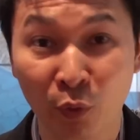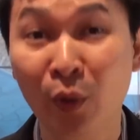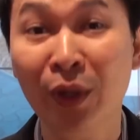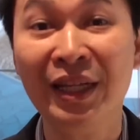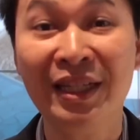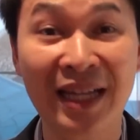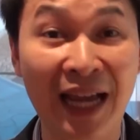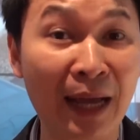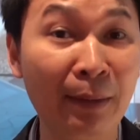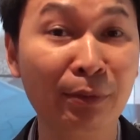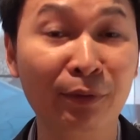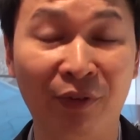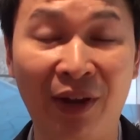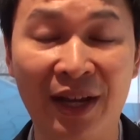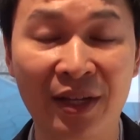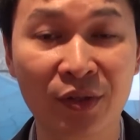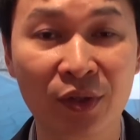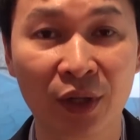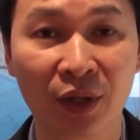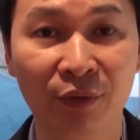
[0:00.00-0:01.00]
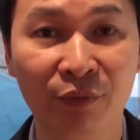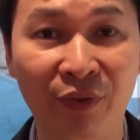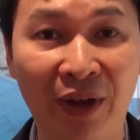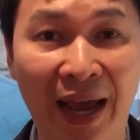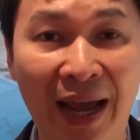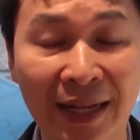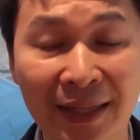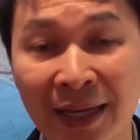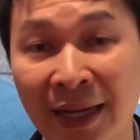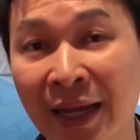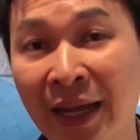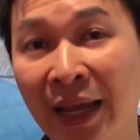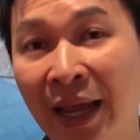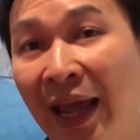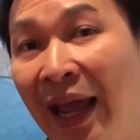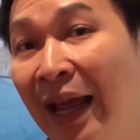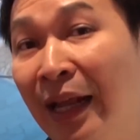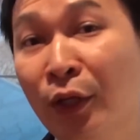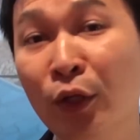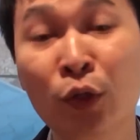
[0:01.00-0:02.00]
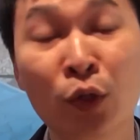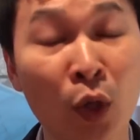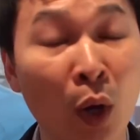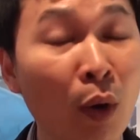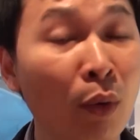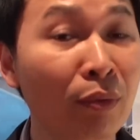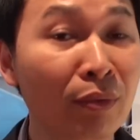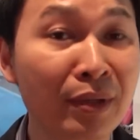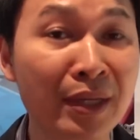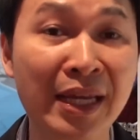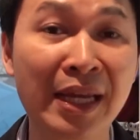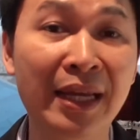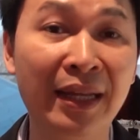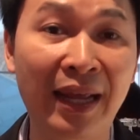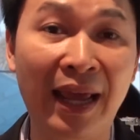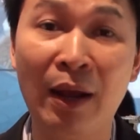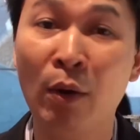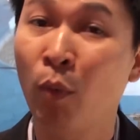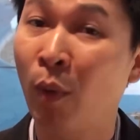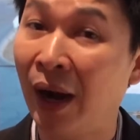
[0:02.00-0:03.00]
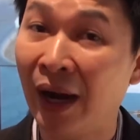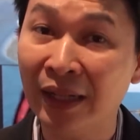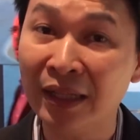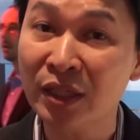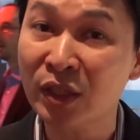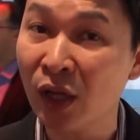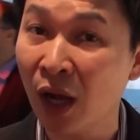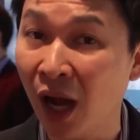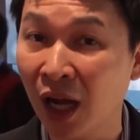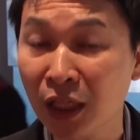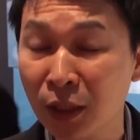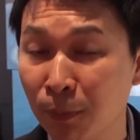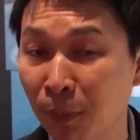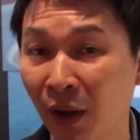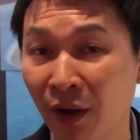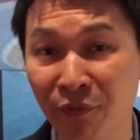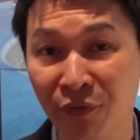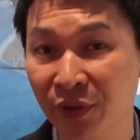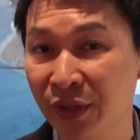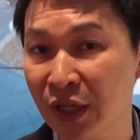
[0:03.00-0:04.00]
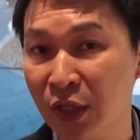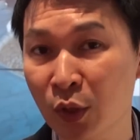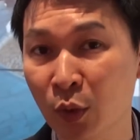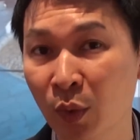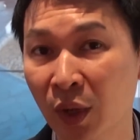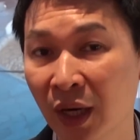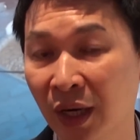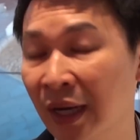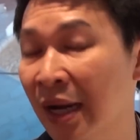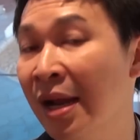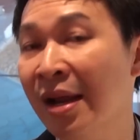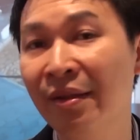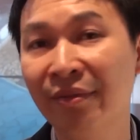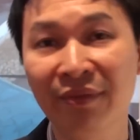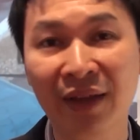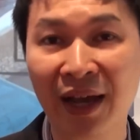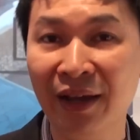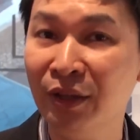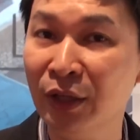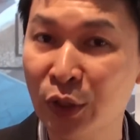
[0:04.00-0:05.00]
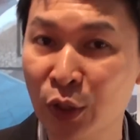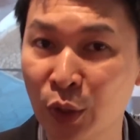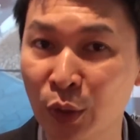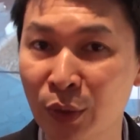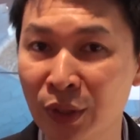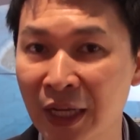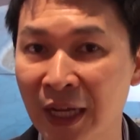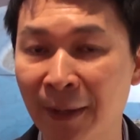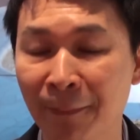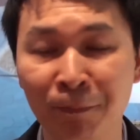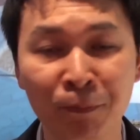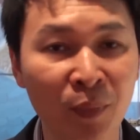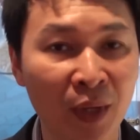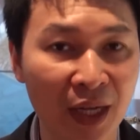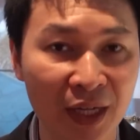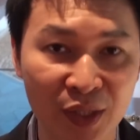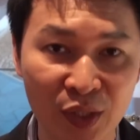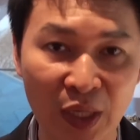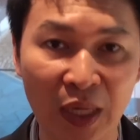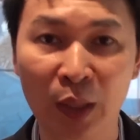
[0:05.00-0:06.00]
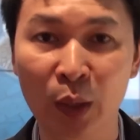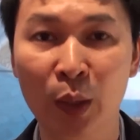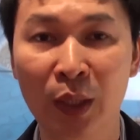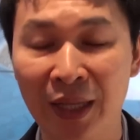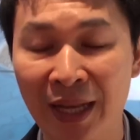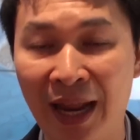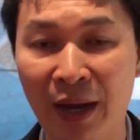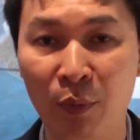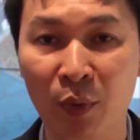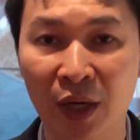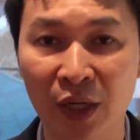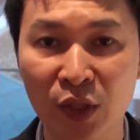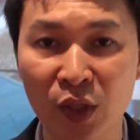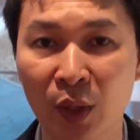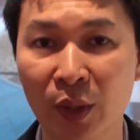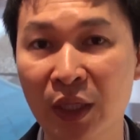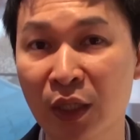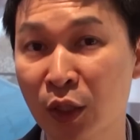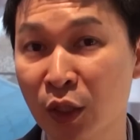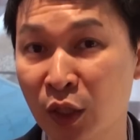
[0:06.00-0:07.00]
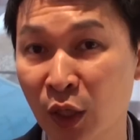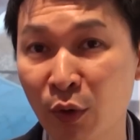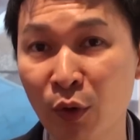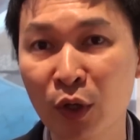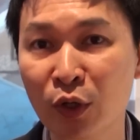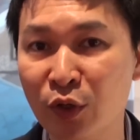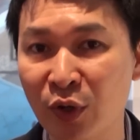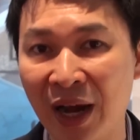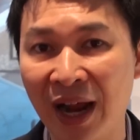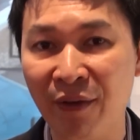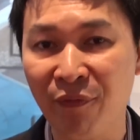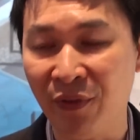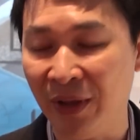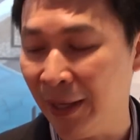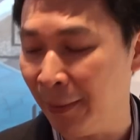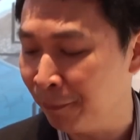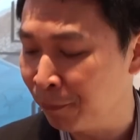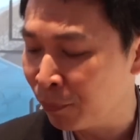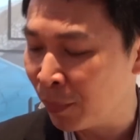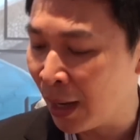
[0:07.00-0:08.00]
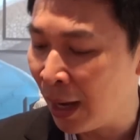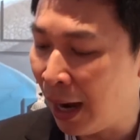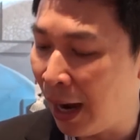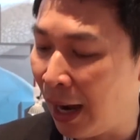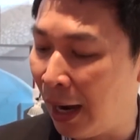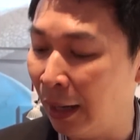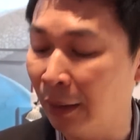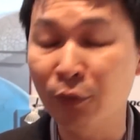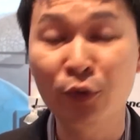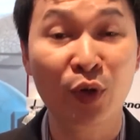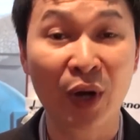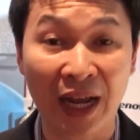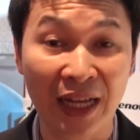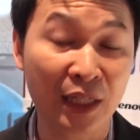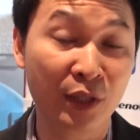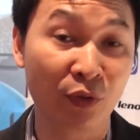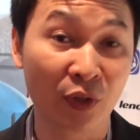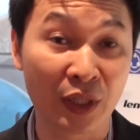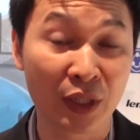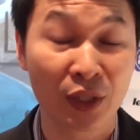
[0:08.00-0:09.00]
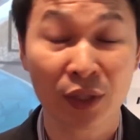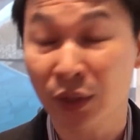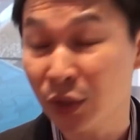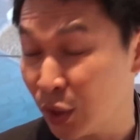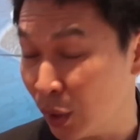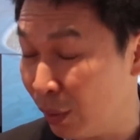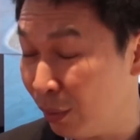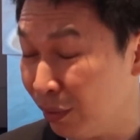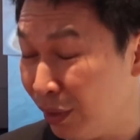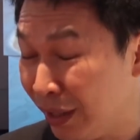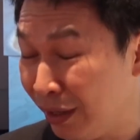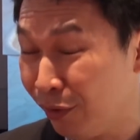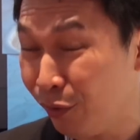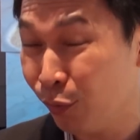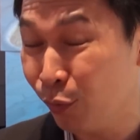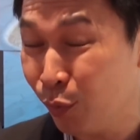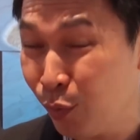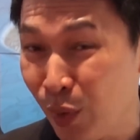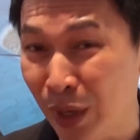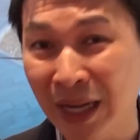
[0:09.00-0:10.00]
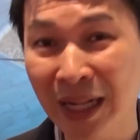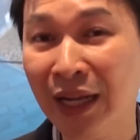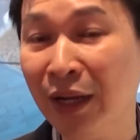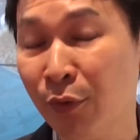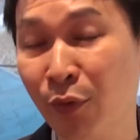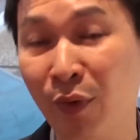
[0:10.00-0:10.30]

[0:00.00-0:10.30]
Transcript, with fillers: 40 times faster in fact, and you don't need a wireless hotspot for this to work neither do you need a cellular network so it's zero traffic uh, transfers so really